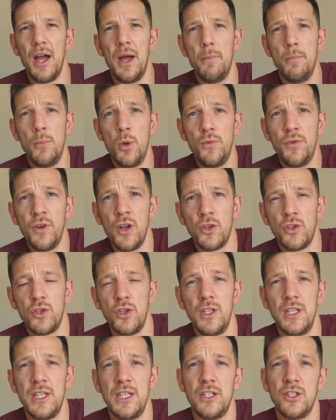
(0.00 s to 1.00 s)
Moving on to
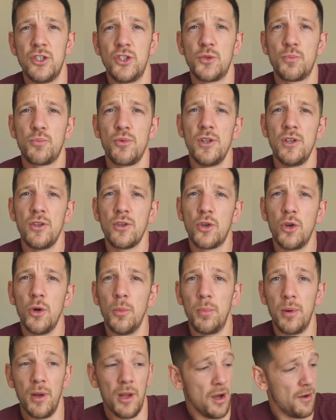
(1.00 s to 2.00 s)
the sprint
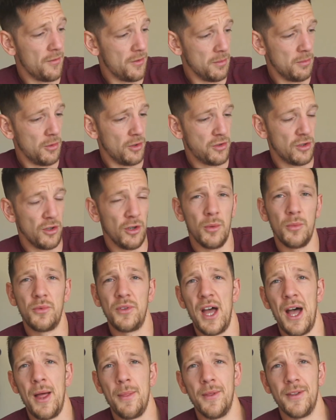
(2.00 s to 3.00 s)
couplet of the muscle ups
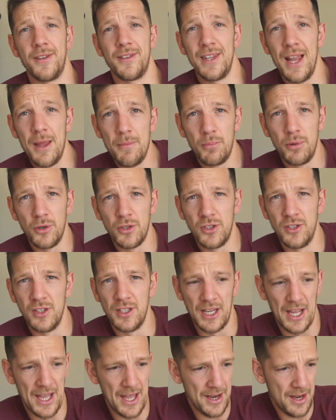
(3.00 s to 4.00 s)
and the sled pushes
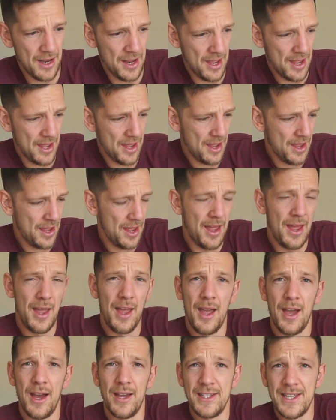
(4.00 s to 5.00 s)
again.
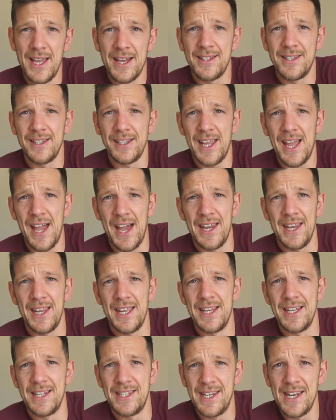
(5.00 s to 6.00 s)
Yet again,
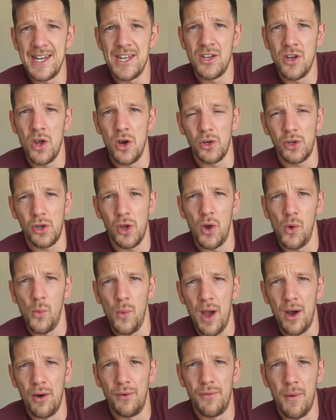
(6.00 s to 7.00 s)
it did not go
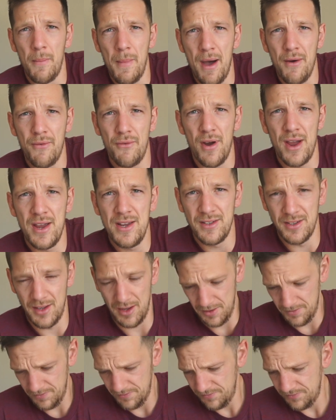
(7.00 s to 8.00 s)
well for Mat
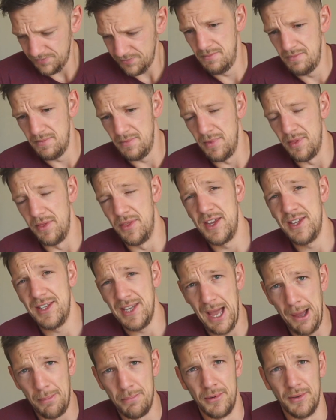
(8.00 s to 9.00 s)
Fraser. This
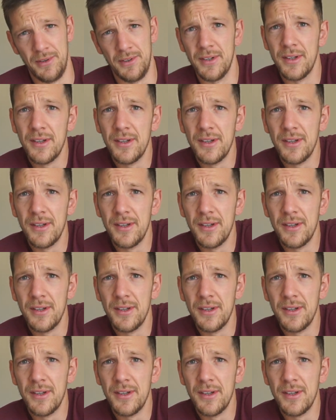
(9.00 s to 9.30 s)
happened.